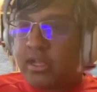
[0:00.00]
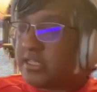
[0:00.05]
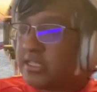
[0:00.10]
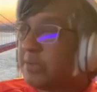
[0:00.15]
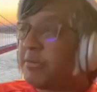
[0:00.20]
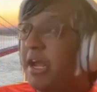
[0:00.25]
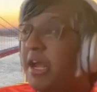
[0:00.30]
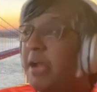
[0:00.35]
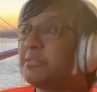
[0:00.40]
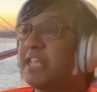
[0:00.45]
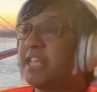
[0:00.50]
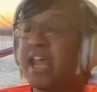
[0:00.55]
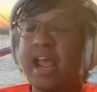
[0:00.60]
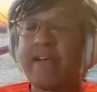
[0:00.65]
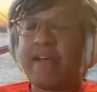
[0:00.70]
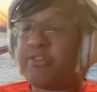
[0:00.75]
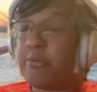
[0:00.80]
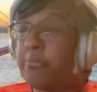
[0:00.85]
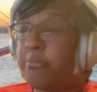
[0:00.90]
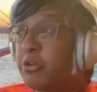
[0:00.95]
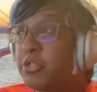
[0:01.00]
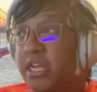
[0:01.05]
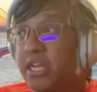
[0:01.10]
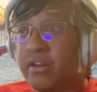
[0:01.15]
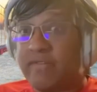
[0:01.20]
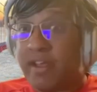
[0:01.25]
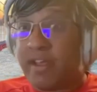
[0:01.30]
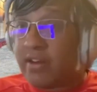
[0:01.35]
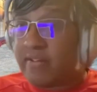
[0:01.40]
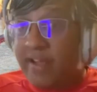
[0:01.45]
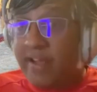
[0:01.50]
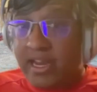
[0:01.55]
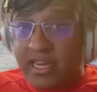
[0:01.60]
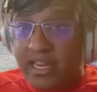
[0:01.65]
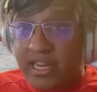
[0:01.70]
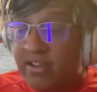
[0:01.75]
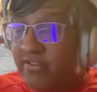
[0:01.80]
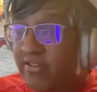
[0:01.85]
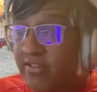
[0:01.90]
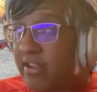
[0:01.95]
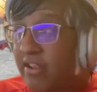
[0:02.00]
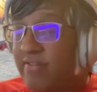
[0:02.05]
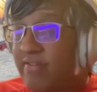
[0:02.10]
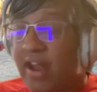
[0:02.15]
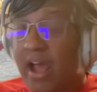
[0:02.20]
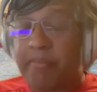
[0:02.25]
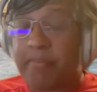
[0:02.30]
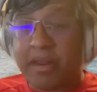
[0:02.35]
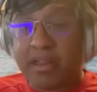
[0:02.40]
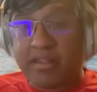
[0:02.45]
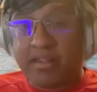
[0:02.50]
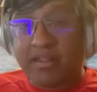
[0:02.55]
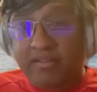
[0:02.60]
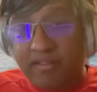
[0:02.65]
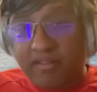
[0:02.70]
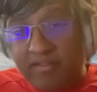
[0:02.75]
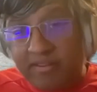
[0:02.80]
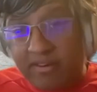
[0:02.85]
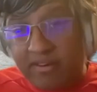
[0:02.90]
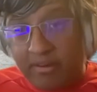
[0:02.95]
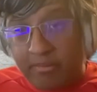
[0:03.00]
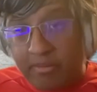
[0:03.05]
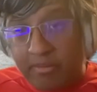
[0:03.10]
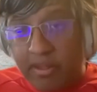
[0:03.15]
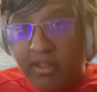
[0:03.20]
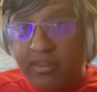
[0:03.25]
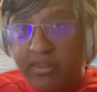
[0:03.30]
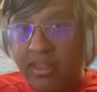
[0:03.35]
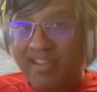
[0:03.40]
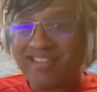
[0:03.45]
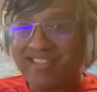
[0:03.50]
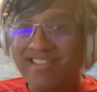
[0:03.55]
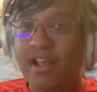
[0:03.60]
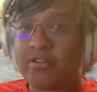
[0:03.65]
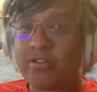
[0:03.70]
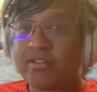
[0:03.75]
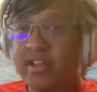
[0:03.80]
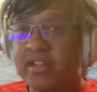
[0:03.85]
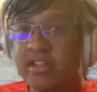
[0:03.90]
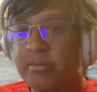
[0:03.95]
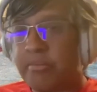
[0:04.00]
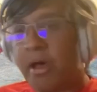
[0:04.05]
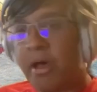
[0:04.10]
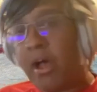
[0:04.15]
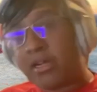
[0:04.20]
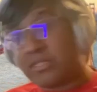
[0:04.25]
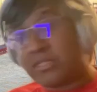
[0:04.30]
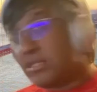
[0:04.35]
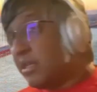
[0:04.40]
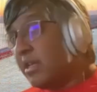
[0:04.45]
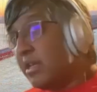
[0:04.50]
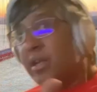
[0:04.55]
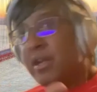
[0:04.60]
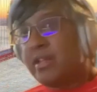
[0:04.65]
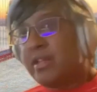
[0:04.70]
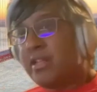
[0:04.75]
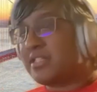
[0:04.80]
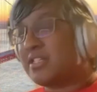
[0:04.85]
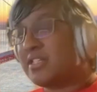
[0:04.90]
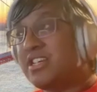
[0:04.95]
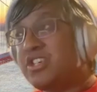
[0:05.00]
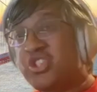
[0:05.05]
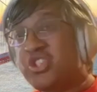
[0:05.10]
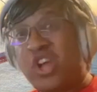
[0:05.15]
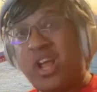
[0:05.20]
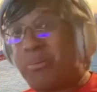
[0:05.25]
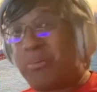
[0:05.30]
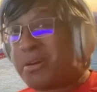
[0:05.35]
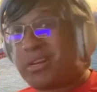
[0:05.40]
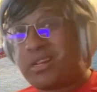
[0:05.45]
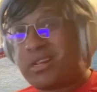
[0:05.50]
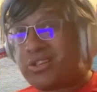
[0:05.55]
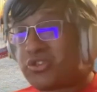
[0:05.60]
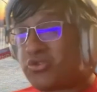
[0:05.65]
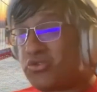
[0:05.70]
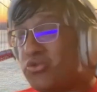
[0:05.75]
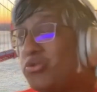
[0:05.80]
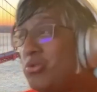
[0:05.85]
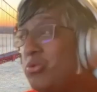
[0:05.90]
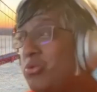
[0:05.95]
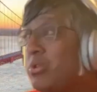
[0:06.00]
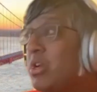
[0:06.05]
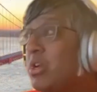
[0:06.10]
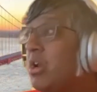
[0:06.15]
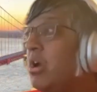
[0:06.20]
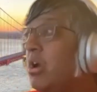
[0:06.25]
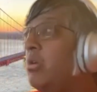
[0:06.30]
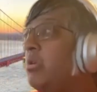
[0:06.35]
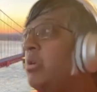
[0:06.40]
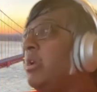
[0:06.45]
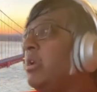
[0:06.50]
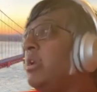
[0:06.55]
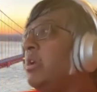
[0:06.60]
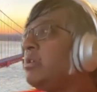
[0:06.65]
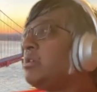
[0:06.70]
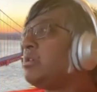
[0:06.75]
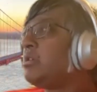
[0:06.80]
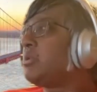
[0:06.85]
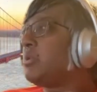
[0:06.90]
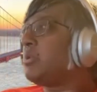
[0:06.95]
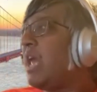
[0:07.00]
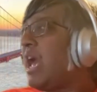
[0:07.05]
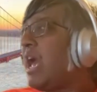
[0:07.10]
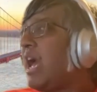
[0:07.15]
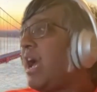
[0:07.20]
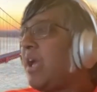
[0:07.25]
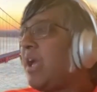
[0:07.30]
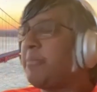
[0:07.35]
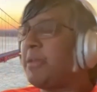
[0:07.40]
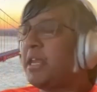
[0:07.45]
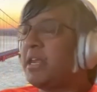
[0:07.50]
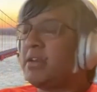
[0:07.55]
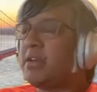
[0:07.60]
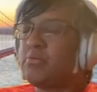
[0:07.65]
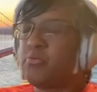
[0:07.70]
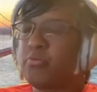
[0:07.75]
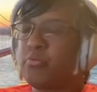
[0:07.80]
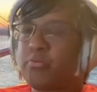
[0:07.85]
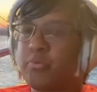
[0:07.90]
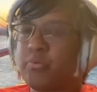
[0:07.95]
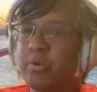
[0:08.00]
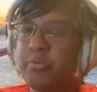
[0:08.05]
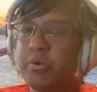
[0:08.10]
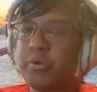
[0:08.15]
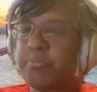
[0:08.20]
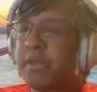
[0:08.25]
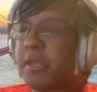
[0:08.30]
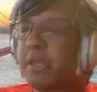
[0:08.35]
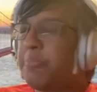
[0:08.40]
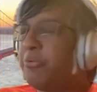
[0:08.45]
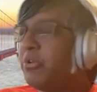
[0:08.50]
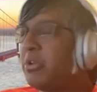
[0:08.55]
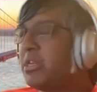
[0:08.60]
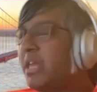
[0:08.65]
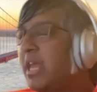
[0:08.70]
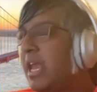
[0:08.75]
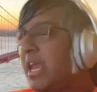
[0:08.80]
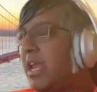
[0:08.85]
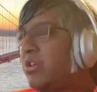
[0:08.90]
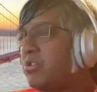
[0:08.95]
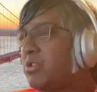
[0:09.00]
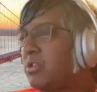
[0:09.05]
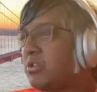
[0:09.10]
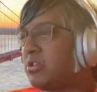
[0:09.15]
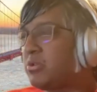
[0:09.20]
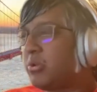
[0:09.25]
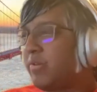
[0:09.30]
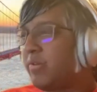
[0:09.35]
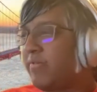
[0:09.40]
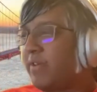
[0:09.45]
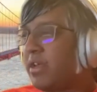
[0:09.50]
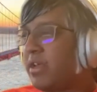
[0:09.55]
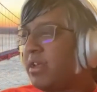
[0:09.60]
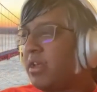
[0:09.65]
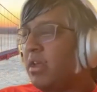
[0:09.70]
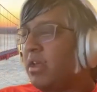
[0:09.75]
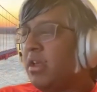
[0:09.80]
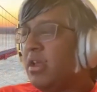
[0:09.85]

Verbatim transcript: Sometimes they have the most innovative ideas because they've not been in the system. They see outside the box. That's cliche, but it is true, you know. So yeah. I mean, when people engage in this sort of like